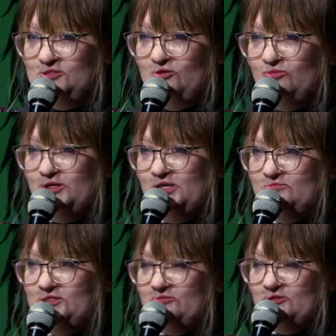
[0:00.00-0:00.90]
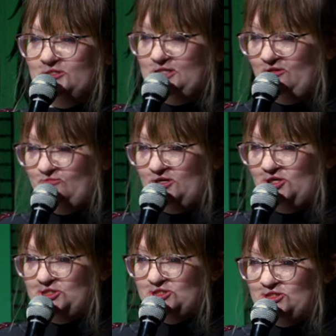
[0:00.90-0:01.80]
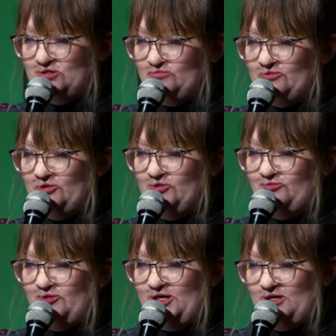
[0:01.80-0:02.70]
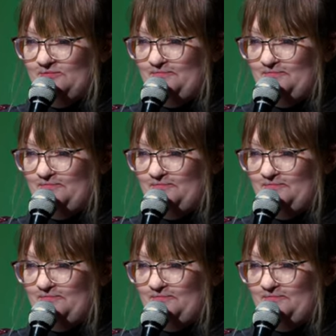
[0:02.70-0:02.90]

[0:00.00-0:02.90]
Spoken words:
So we have different definitions of groovy.